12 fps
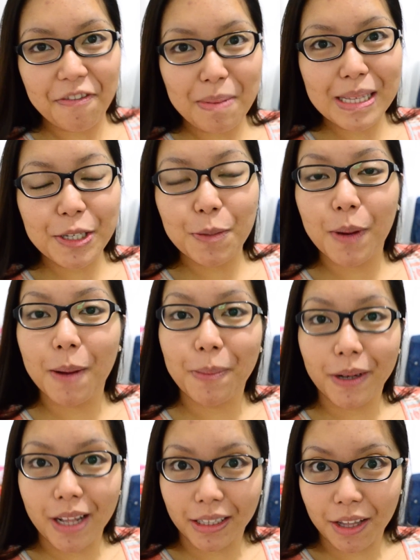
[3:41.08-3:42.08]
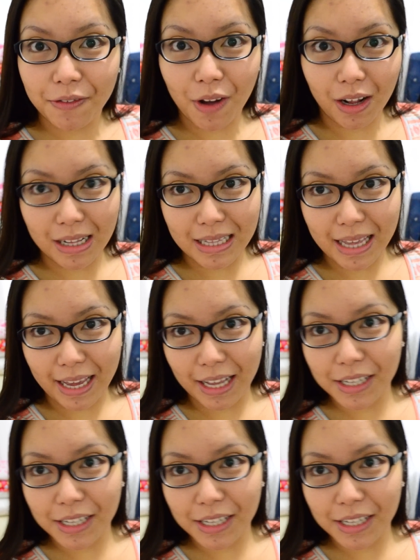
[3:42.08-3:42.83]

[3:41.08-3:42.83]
been super productive all day,